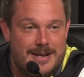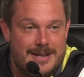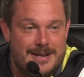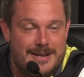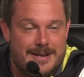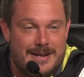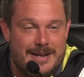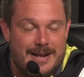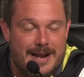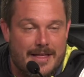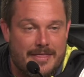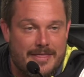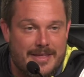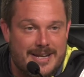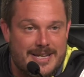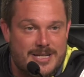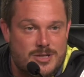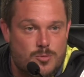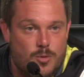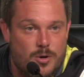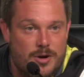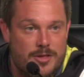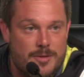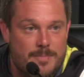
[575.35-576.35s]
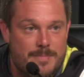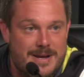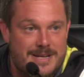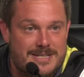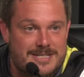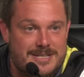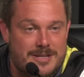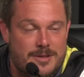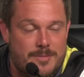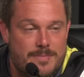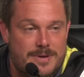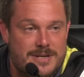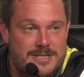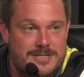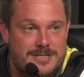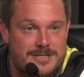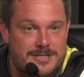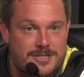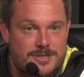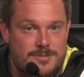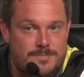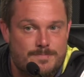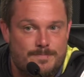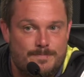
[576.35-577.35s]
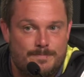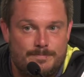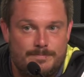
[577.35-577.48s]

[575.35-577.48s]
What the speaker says: and I think he's one of the best in the business.